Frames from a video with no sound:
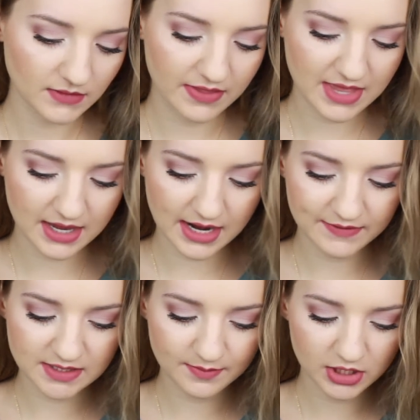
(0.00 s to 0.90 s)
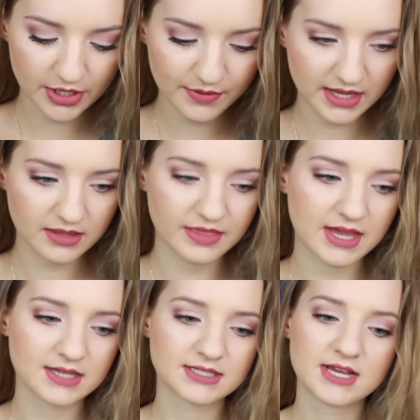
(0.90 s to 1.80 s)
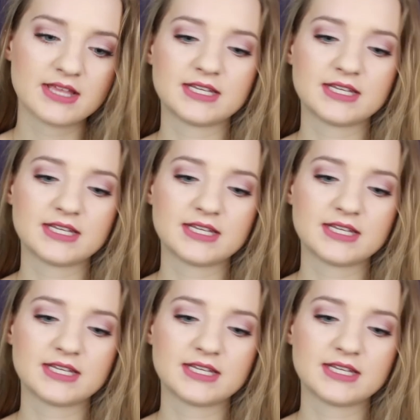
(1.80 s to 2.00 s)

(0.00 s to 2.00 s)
And then I have some clothing things.